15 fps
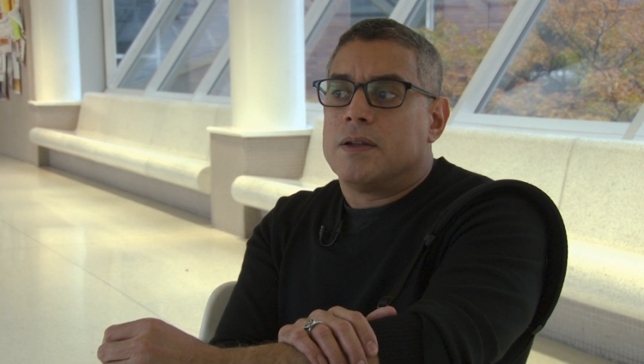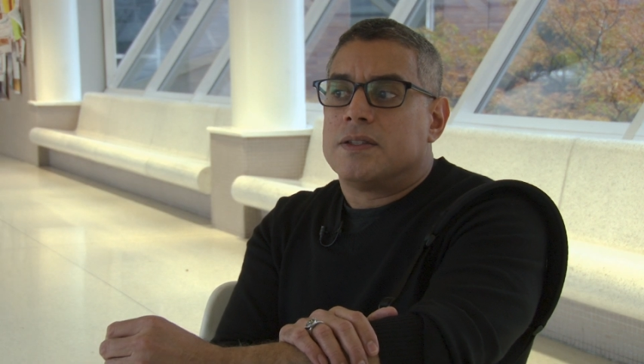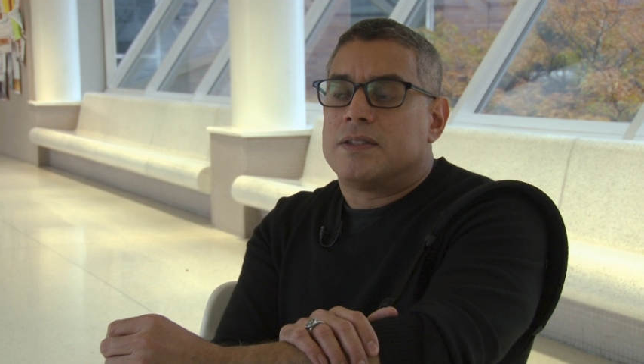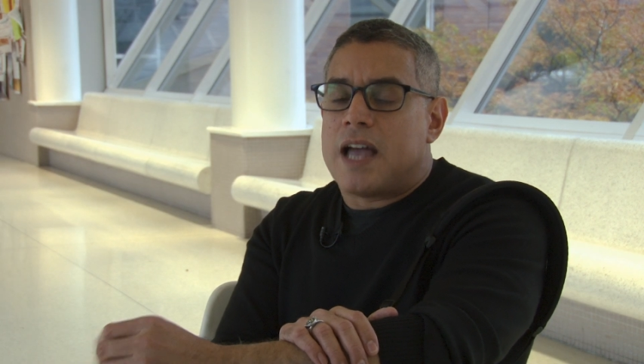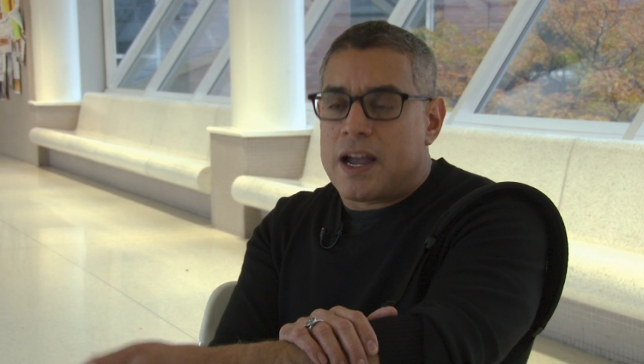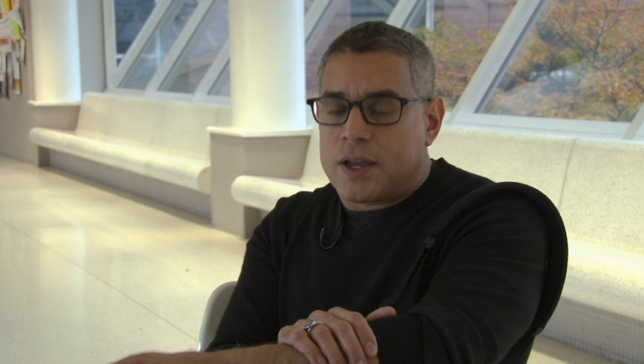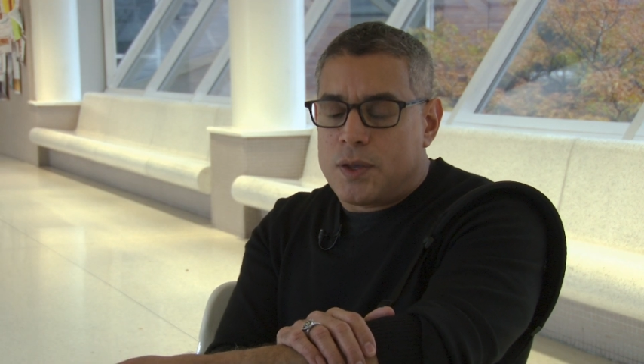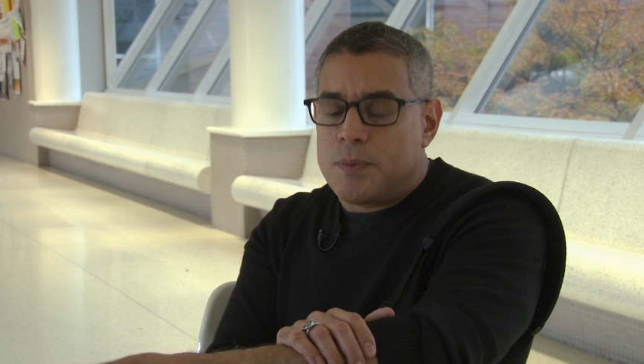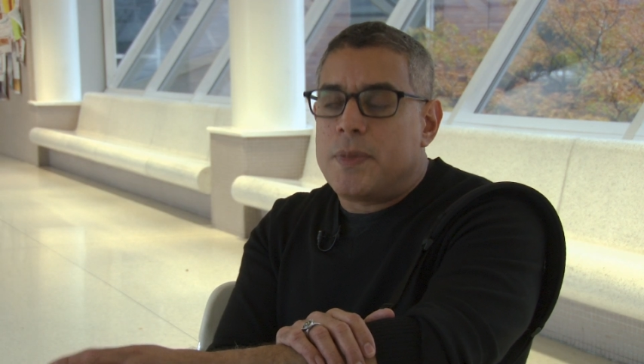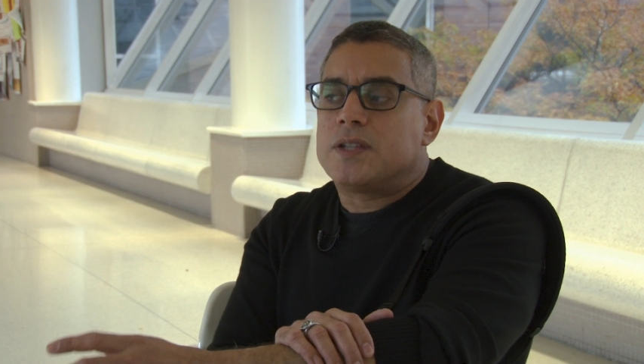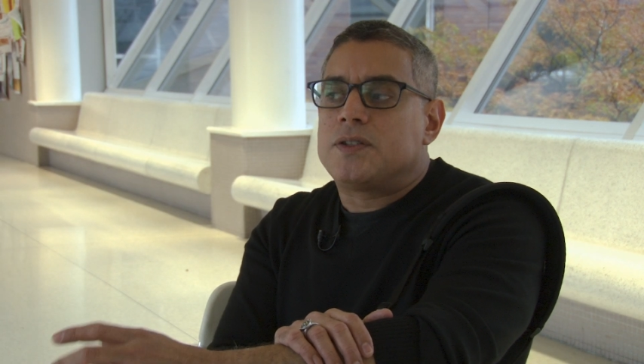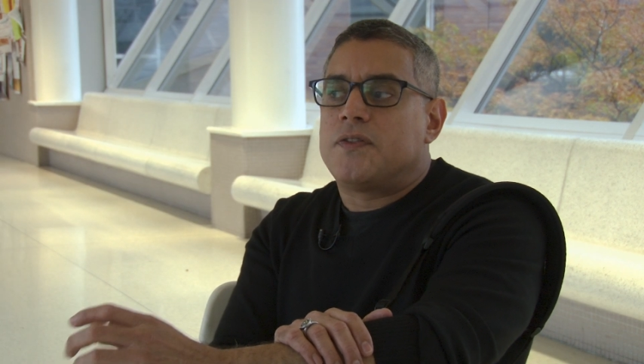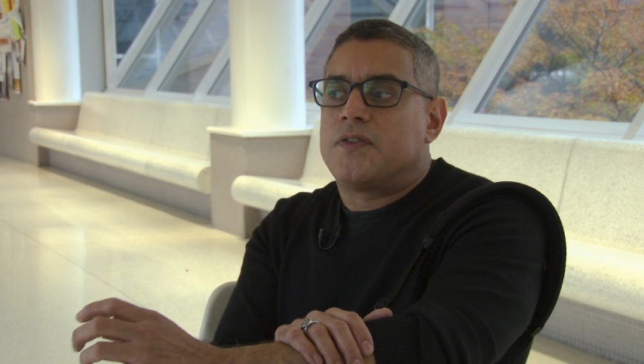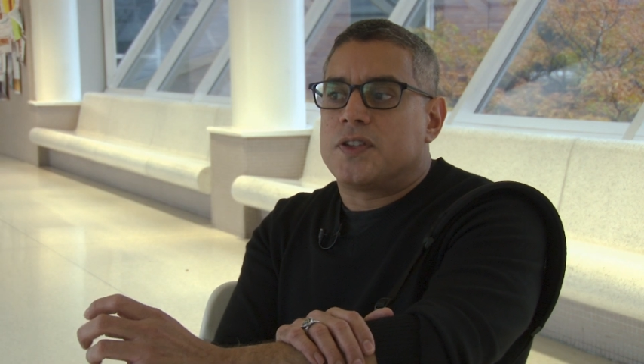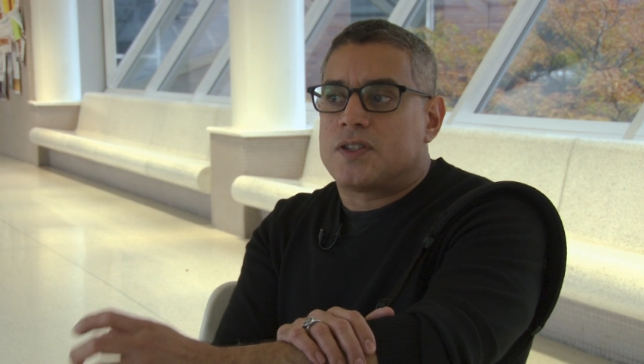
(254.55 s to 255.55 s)

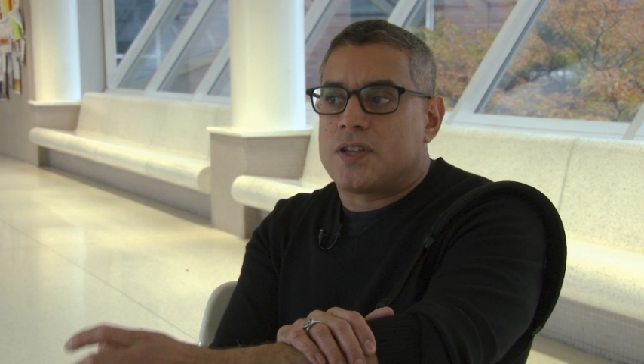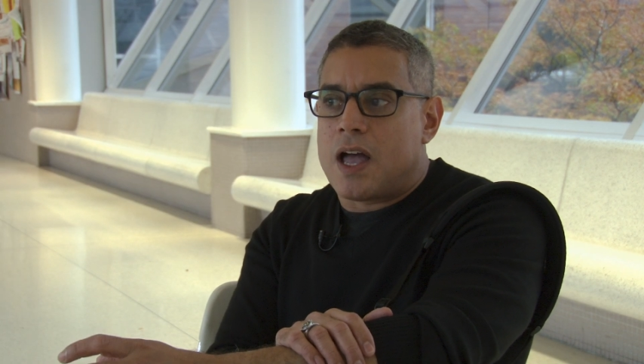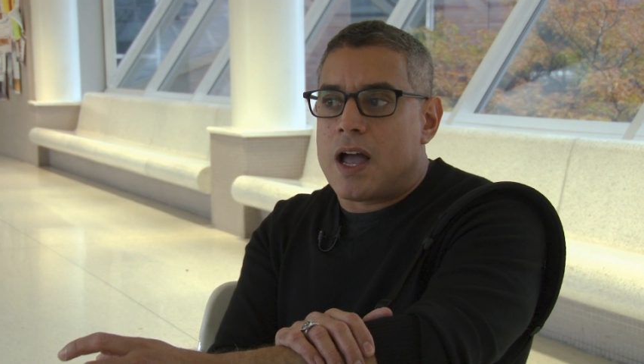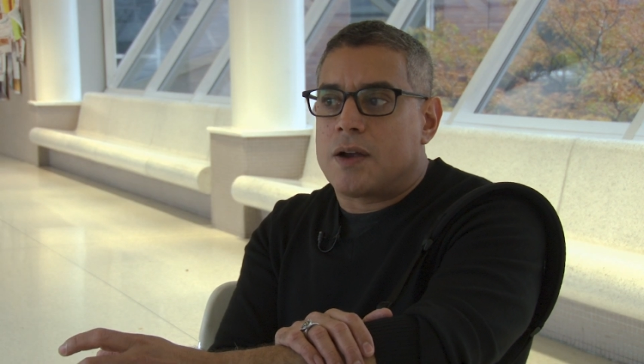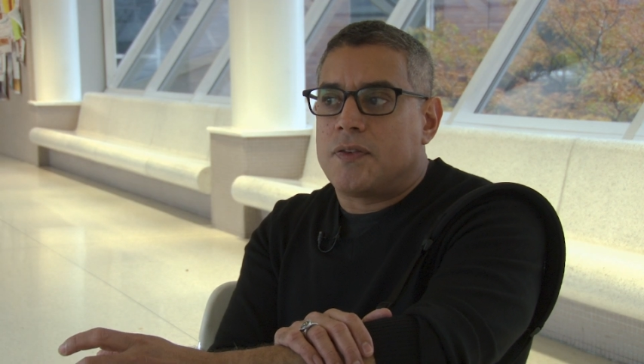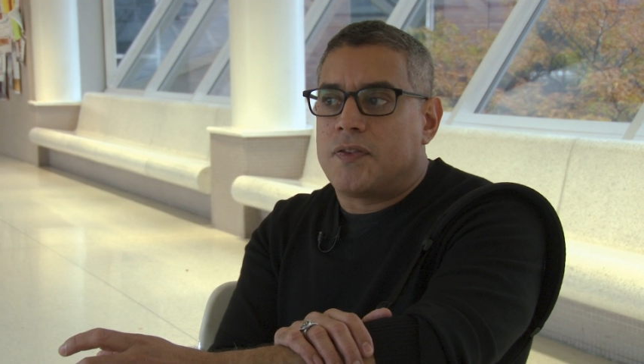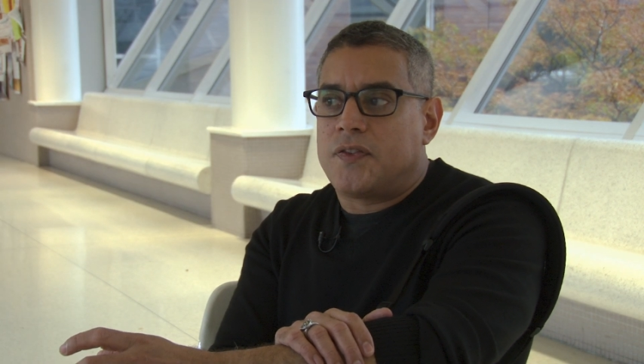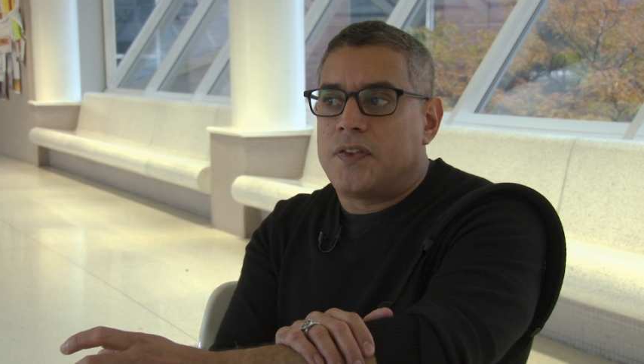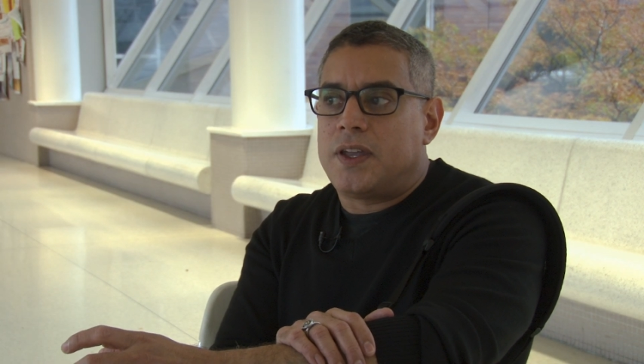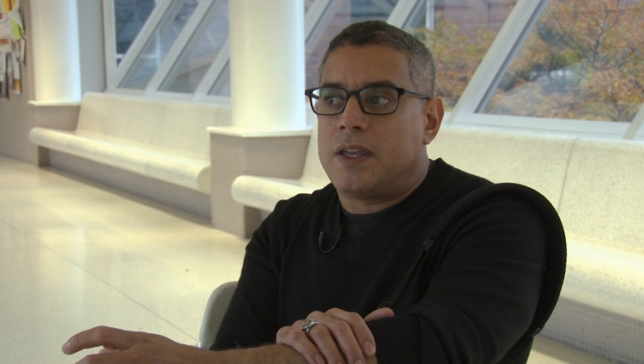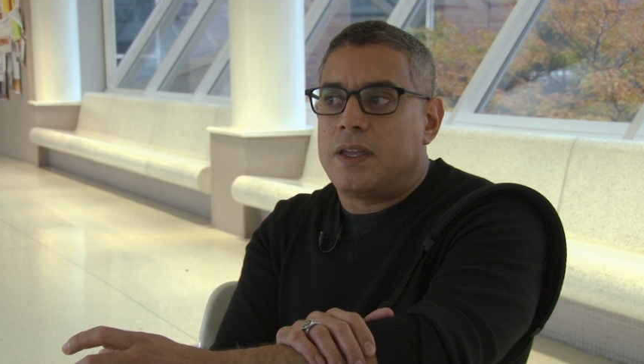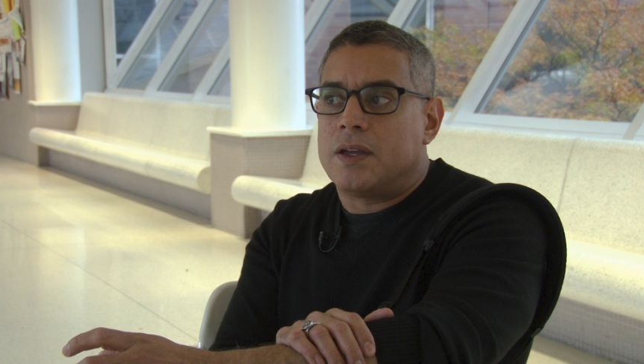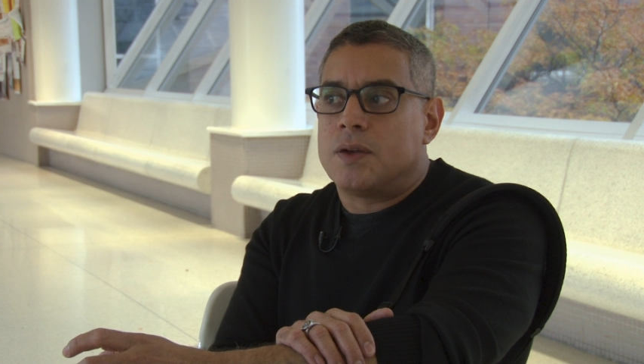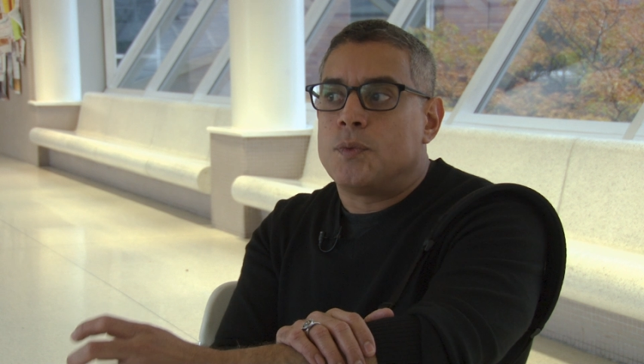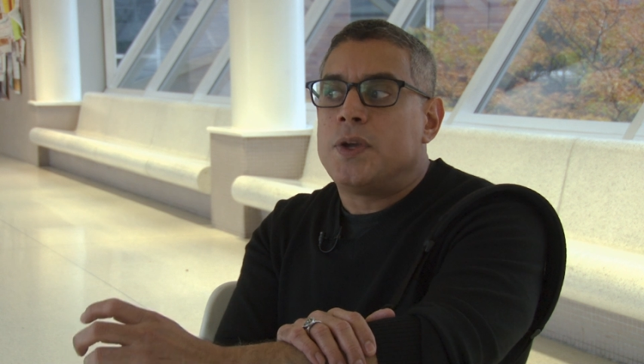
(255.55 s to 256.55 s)
documentary photography
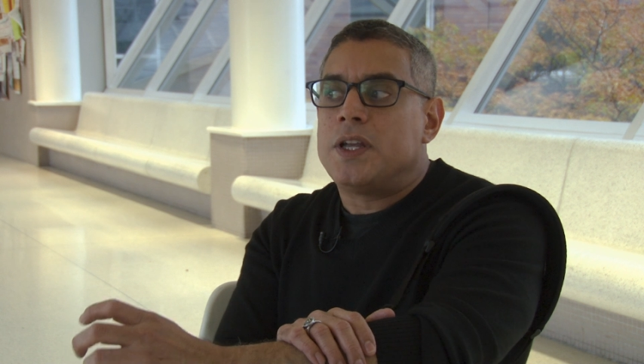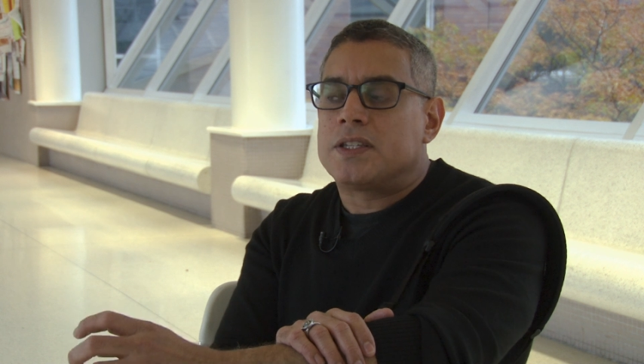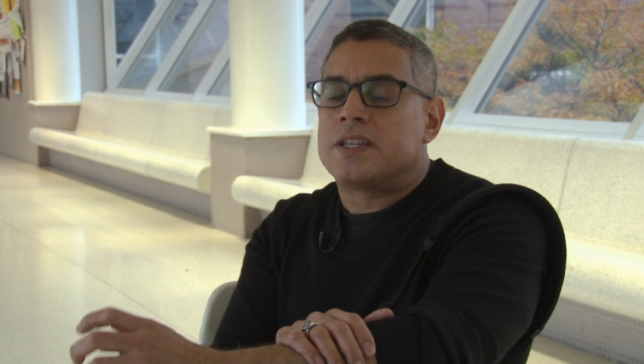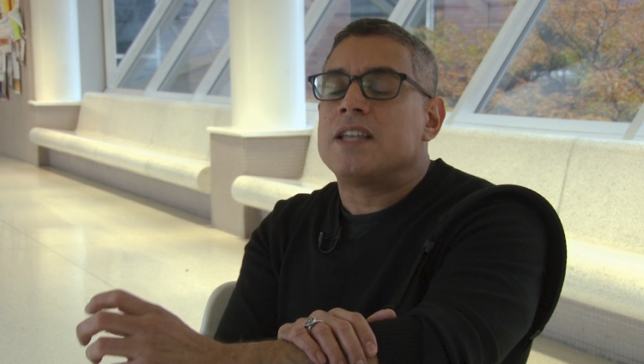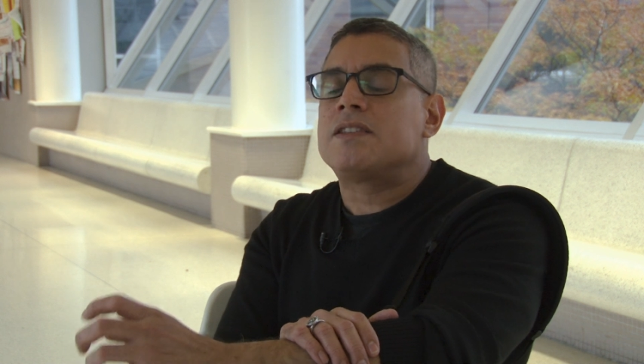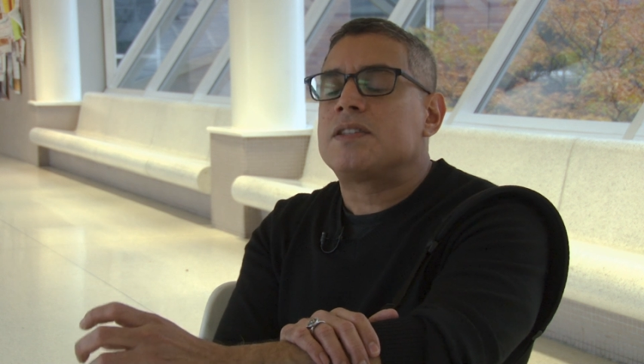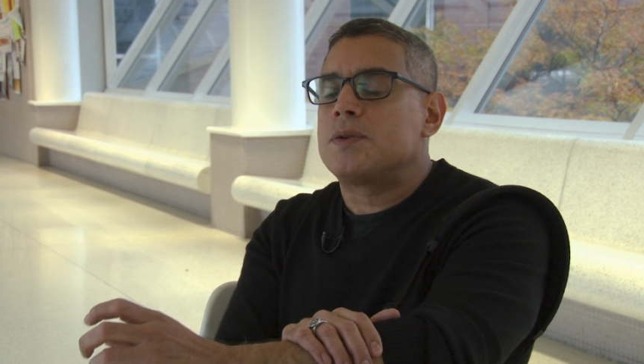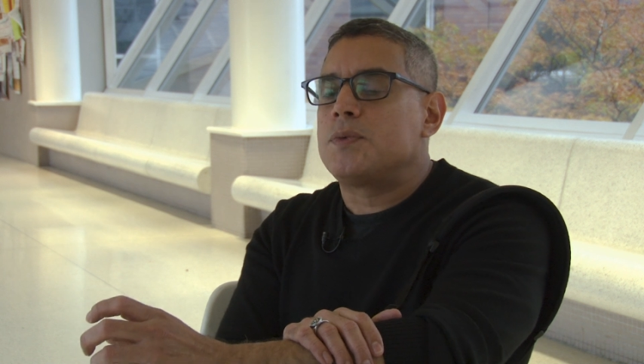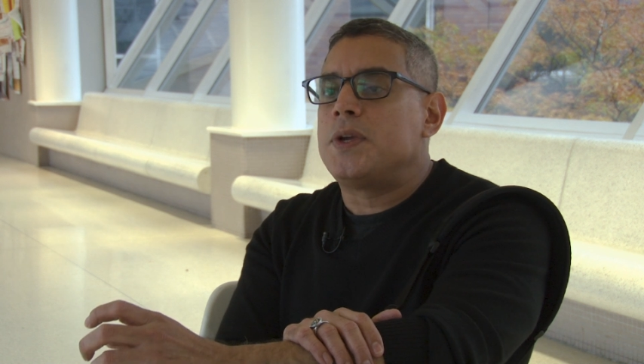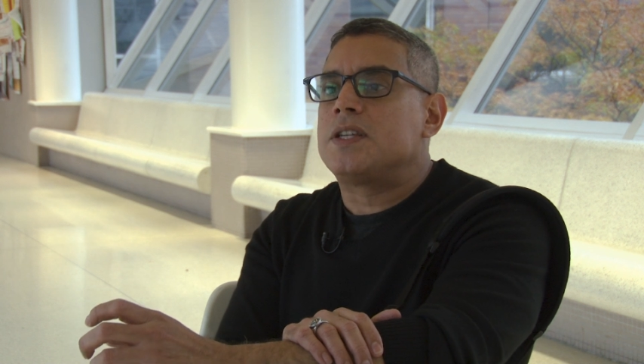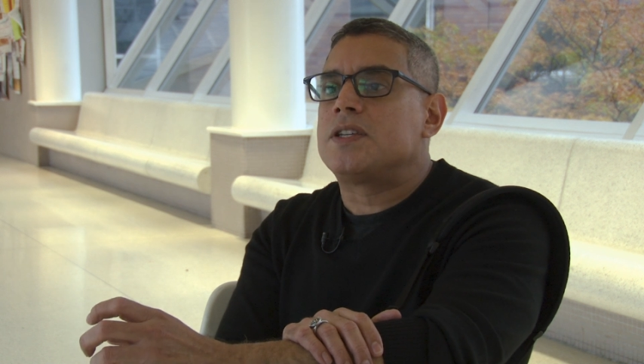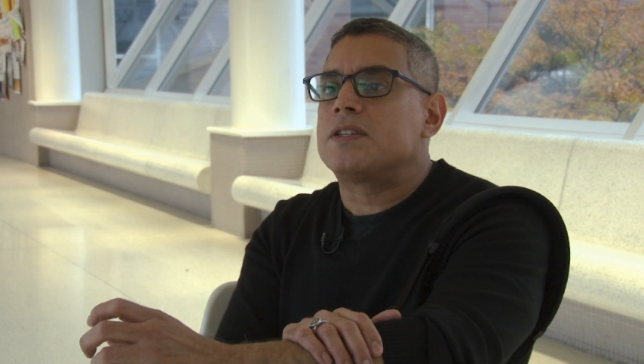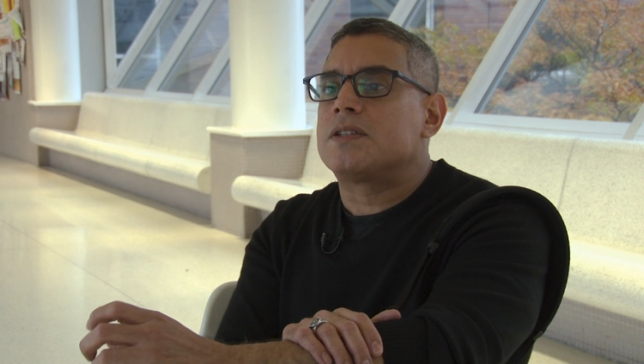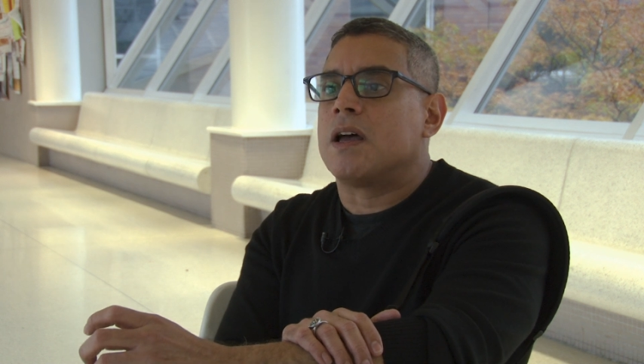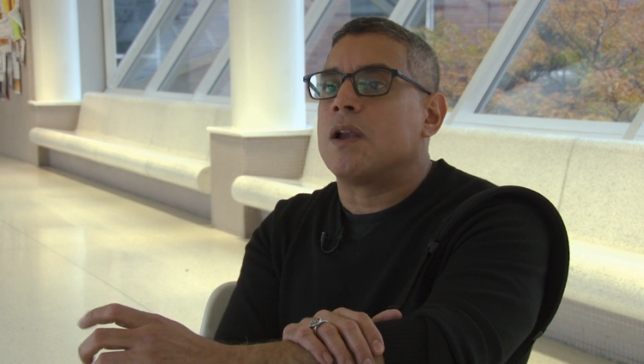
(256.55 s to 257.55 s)
tends to
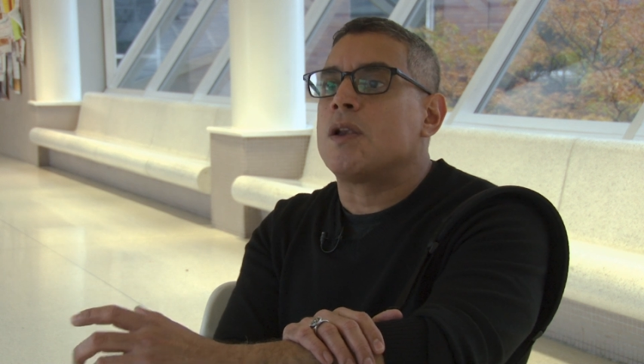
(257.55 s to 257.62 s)
reach a